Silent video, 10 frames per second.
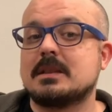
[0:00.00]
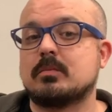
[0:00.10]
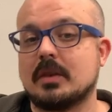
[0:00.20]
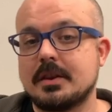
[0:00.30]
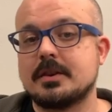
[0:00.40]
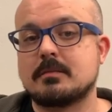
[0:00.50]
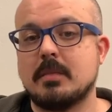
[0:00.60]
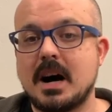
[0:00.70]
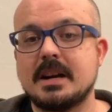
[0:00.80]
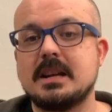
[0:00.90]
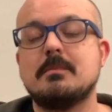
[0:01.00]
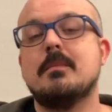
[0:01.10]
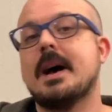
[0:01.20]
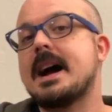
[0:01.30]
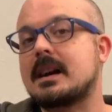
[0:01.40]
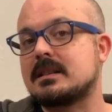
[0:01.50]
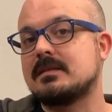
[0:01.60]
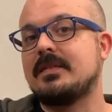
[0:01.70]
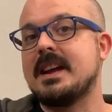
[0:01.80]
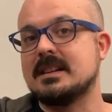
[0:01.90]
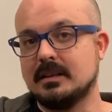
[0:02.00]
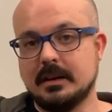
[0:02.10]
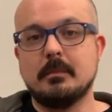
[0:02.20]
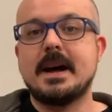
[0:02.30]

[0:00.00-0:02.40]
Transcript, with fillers: his brother's body back to Phandalin,